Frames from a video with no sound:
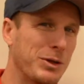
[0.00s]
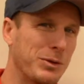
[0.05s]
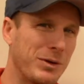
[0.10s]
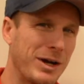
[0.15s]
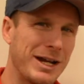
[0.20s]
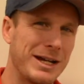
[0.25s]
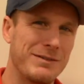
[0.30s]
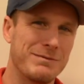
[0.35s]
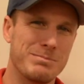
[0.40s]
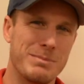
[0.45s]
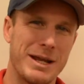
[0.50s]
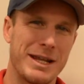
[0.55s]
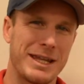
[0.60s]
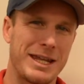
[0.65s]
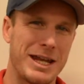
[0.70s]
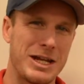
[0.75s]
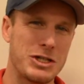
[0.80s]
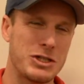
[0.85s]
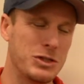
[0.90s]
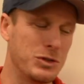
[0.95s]
the right
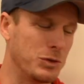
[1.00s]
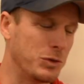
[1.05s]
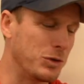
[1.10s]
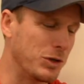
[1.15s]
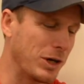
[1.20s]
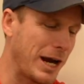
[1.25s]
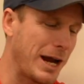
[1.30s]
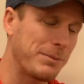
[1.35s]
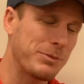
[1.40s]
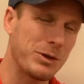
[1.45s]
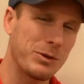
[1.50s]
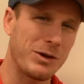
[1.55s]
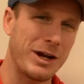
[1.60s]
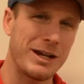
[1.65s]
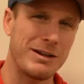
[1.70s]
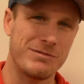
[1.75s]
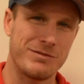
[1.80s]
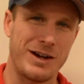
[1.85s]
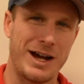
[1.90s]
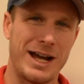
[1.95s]
medication, you grab the
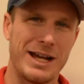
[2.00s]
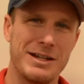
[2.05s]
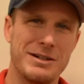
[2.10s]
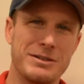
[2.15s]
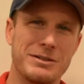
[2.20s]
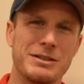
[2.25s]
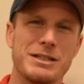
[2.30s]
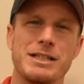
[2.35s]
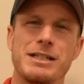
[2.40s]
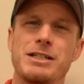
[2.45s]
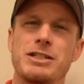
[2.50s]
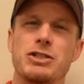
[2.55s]
right vial,